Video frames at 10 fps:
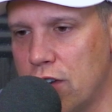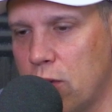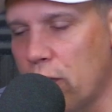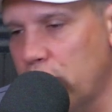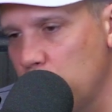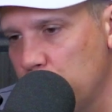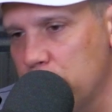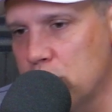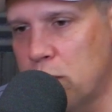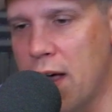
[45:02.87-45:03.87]
from a few
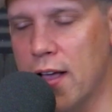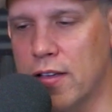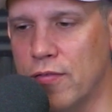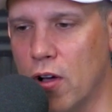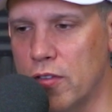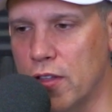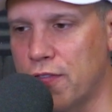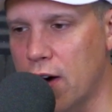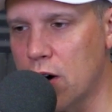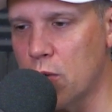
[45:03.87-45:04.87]
years back involving the
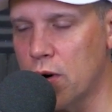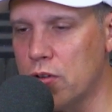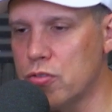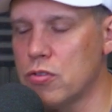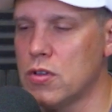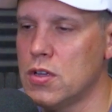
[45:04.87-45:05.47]
fireworks.